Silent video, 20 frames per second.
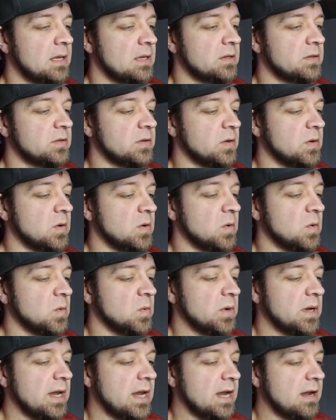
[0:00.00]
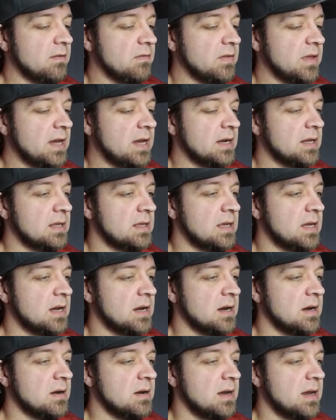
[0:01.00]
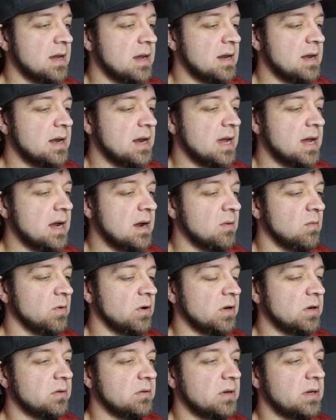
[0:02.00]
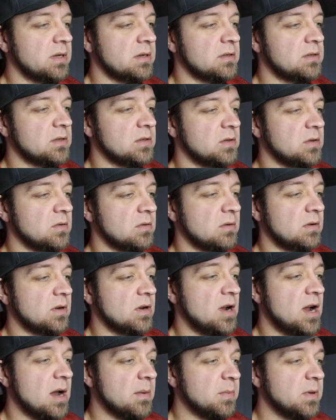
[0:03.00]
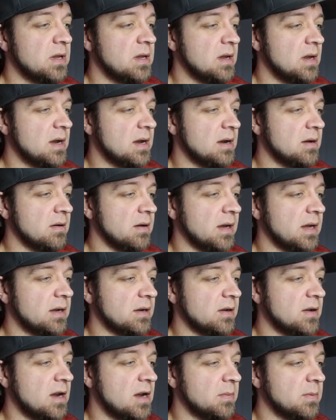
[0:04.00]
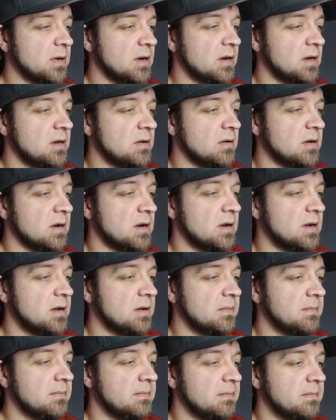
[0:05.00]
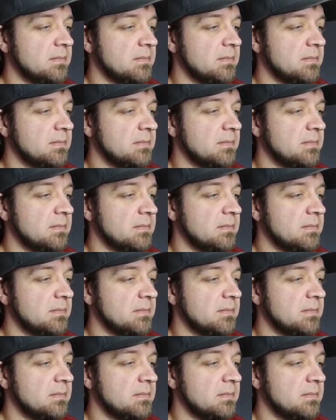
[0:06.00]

So we have that in there, and now we're going to copy our URL.